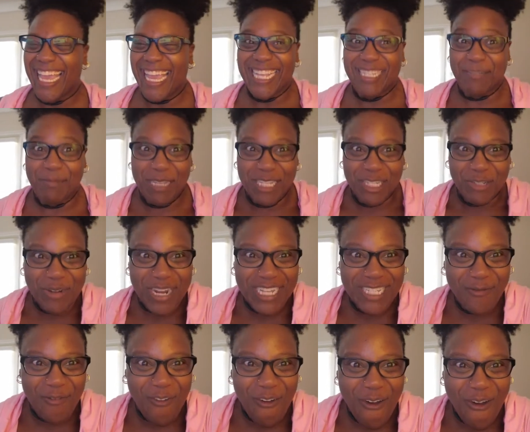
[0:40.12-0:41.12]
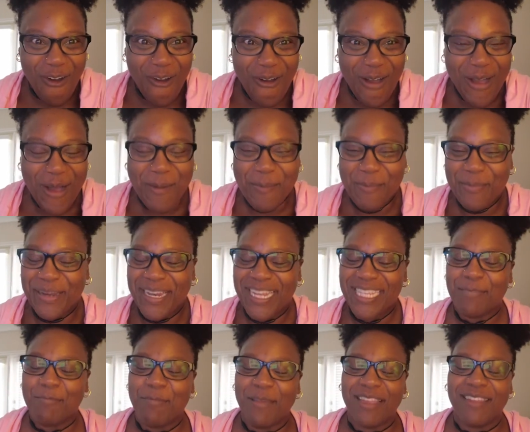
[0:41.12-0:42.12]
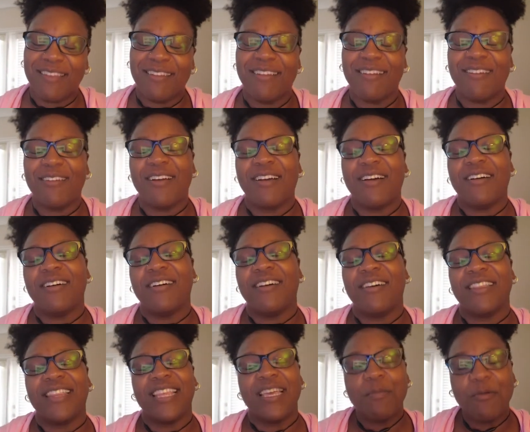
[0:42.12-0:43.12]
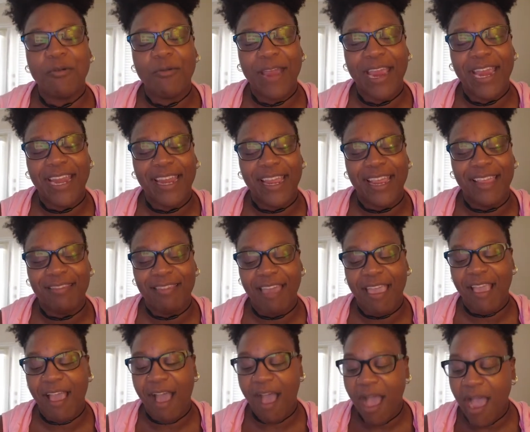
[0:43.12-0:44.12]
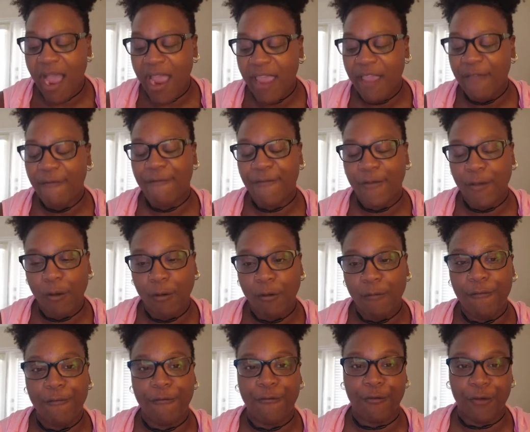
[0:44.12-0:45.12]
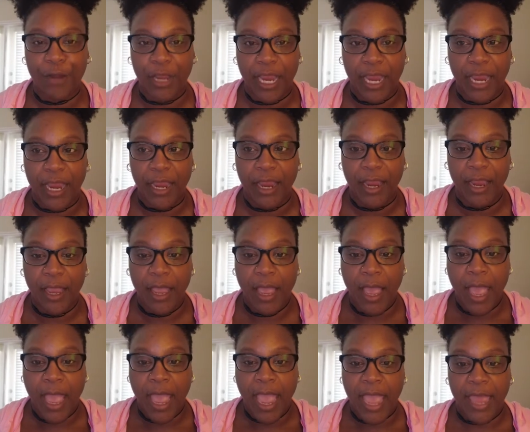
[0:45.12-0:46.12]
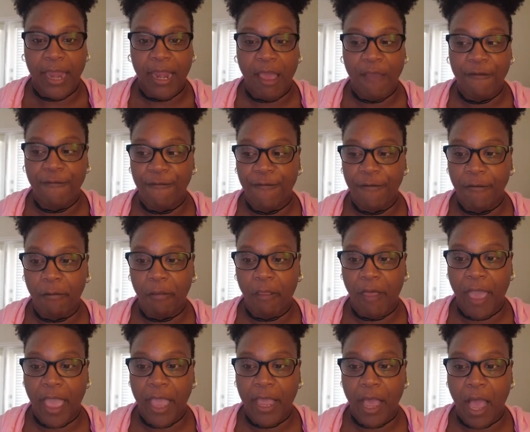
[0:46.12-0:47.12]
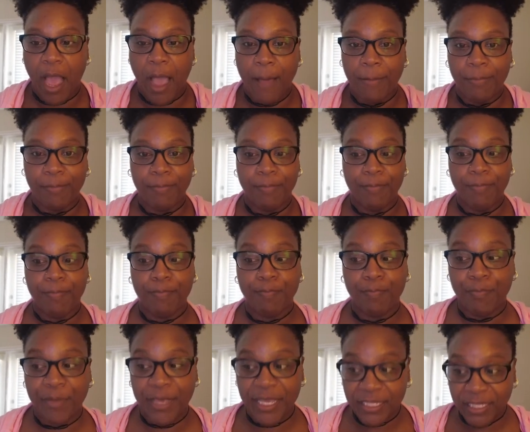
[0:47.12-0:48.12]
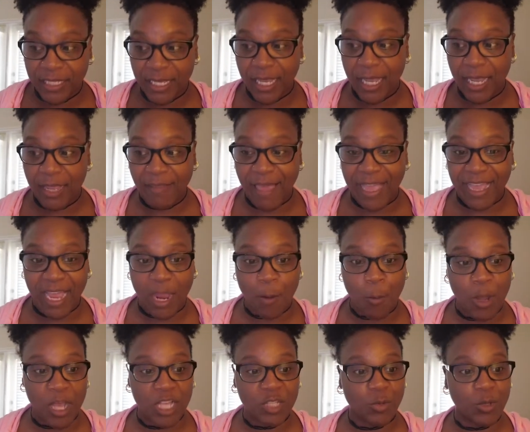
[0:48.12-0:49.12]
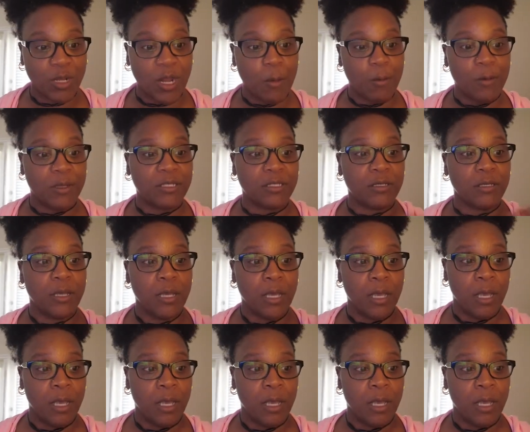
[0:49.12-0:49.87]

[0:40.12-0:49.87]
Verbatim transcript: It's been stressful, but it's been liberating. Like, I feel free and I feel like I'm busy like I was when I was